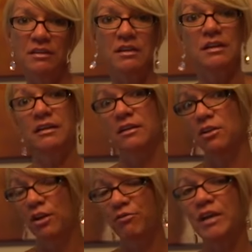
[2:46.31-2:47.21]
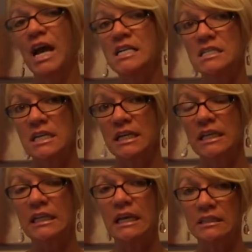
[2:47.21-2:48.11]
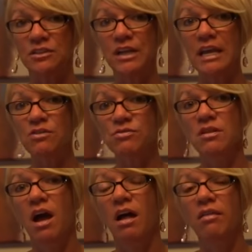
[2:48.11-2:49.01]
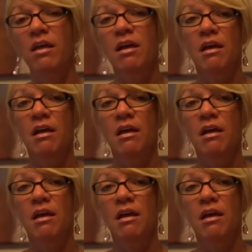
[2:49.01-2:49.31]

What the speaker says: that a lot of guys, they get their nails done.